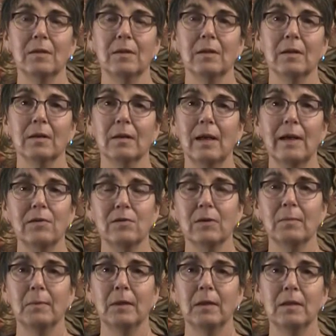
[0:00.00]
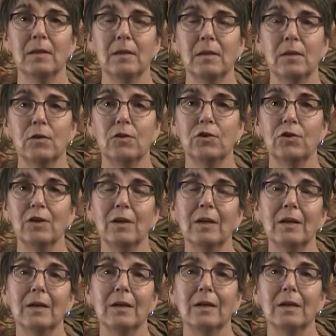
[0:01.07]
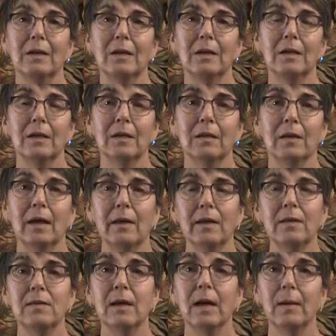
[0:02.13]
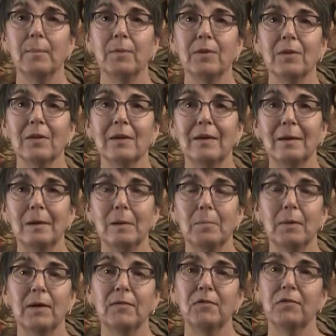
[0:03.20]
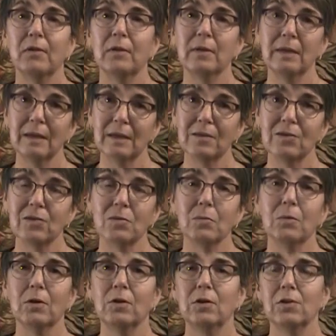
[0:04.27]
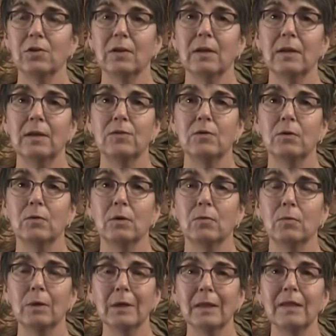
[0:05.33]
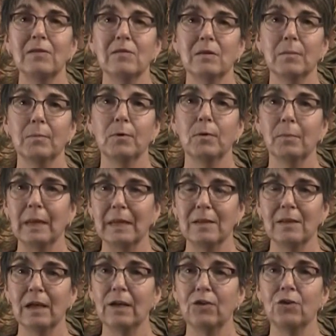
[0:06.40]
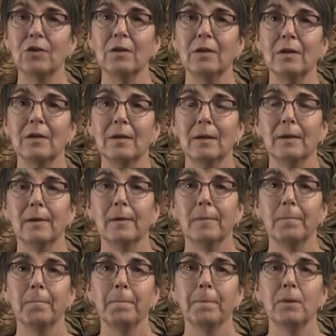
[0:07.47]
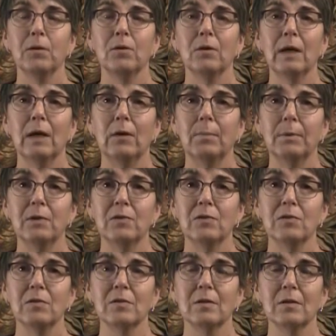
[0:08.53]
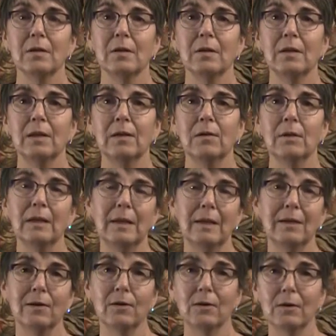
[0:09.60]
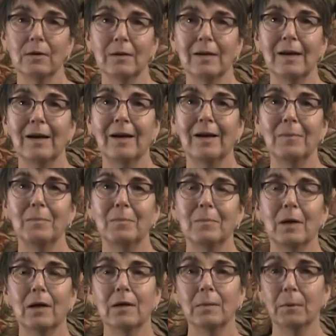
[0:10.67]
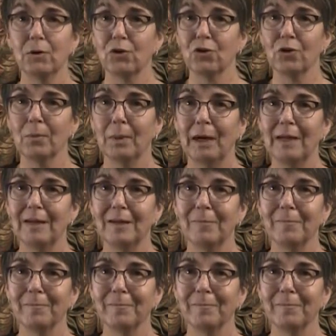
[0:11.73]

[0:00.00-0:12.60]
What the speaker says: in the class I'm going to teach in a lot of depth. But for this, we're just going to do a really simple meditation to help us clear and heal our emotional body.